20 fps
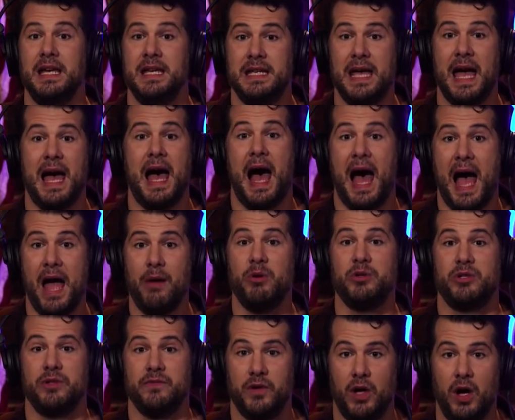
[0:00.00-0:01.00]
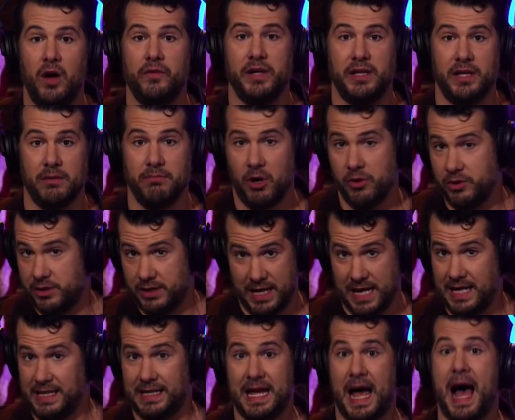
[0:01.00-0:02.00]
yeah, I was involved in the most
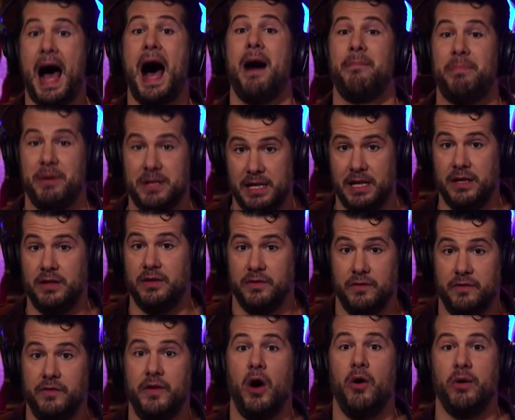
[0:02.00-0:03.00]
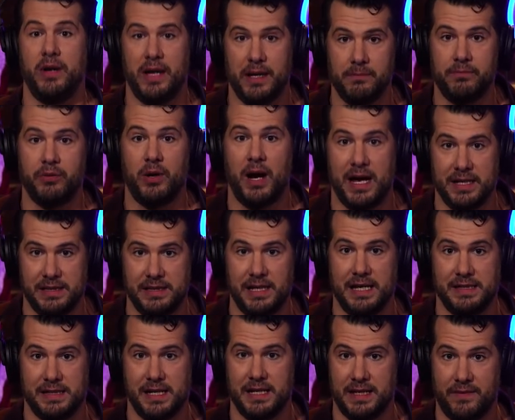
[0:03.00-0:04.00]
incompetent voting
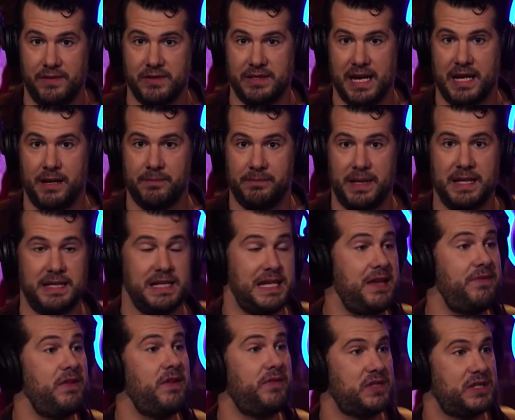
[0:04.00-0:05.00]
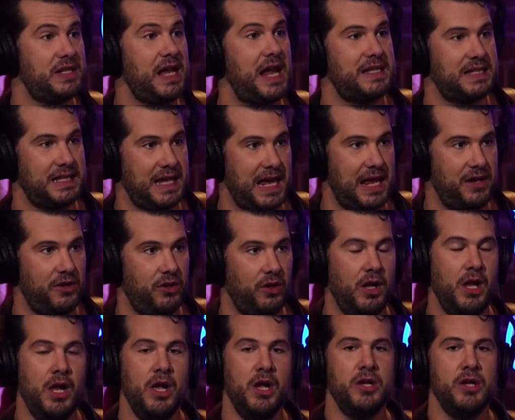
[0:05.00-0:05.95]
process that has ever taken place, even if it's not scandal.